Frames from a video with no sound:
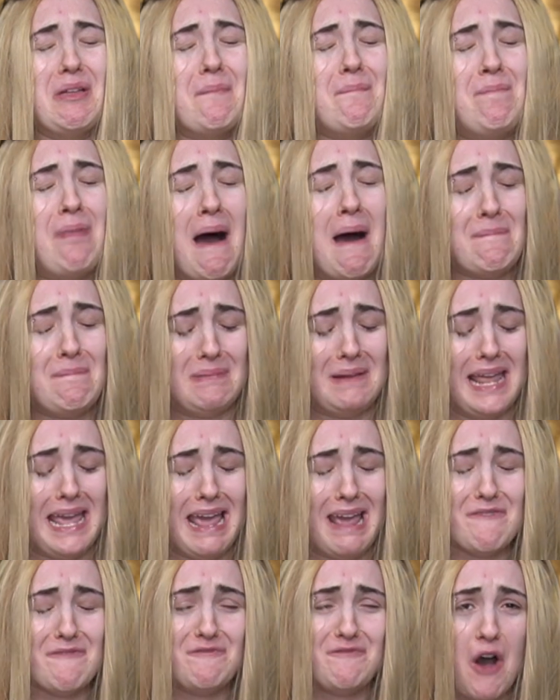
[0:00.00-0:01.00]
the
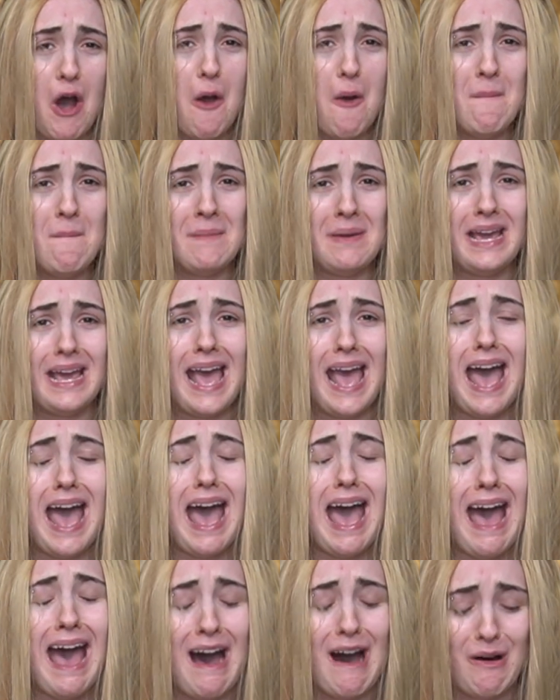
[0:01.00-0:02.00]
public vote me
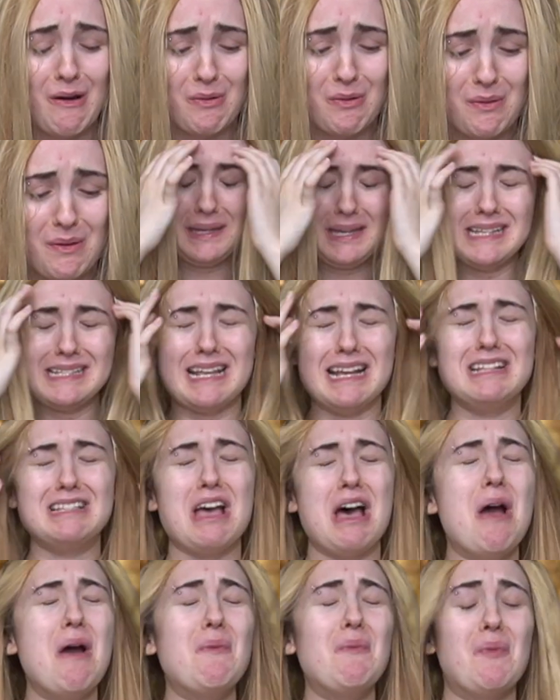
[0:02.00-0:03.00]
out because I
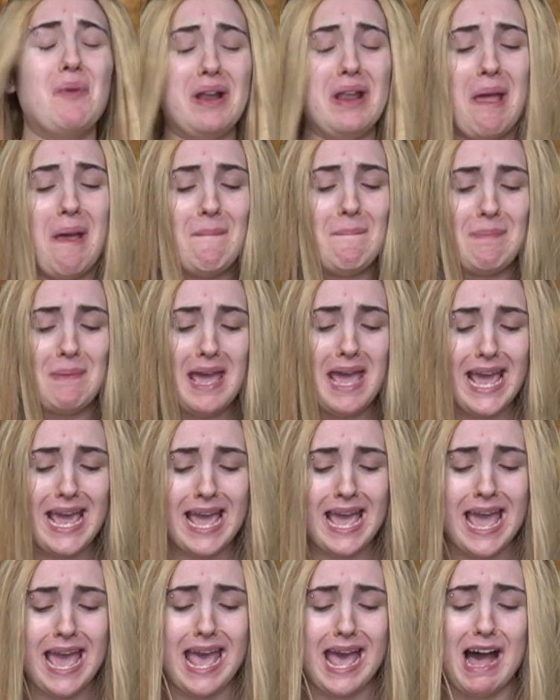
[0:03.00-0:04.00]
don't want to be
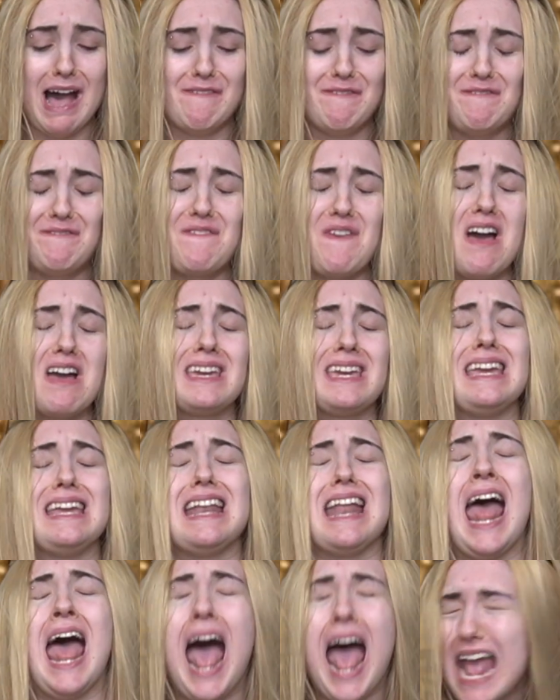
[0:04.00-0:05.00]
here. I
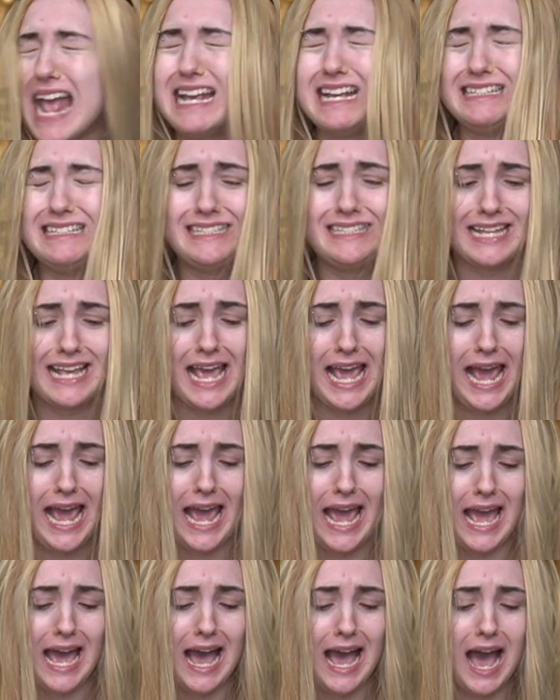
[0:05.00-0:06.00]
fucking hate
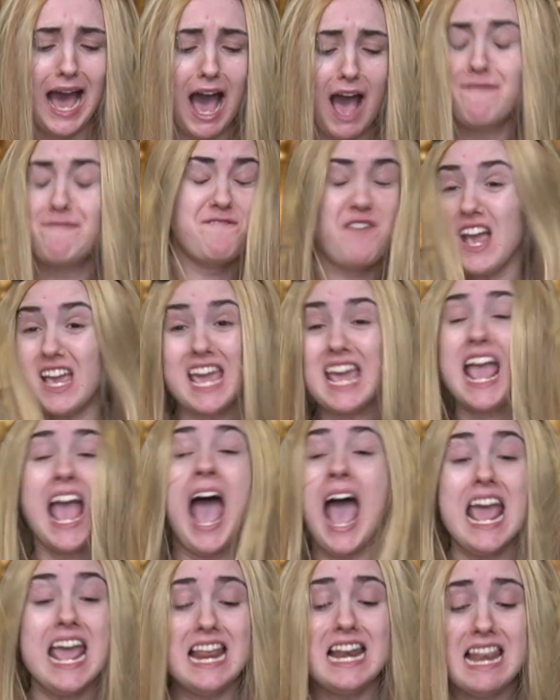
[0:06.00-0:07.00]
it. I fucking
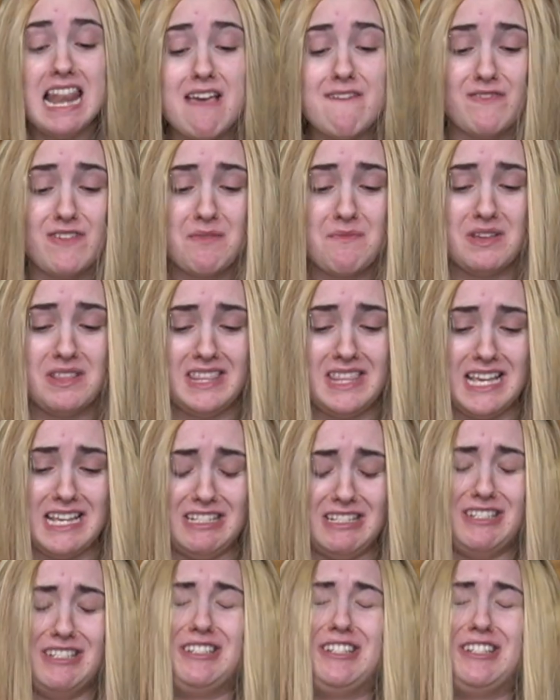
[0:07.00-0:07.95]
hate living with these